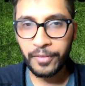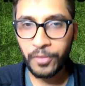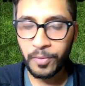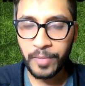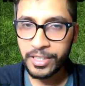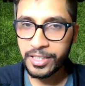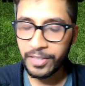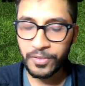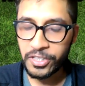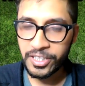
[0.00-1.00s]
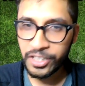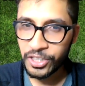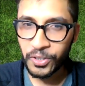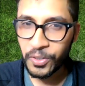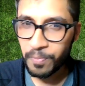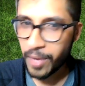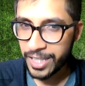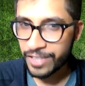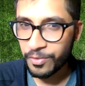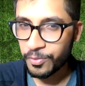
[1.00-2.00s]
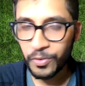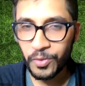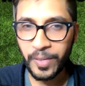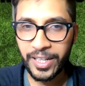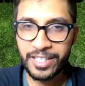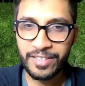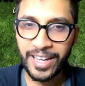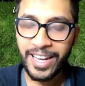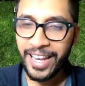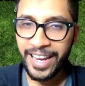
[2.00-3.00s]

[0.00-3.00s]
I've got to mention that. It was such a good pass from to Pellistri.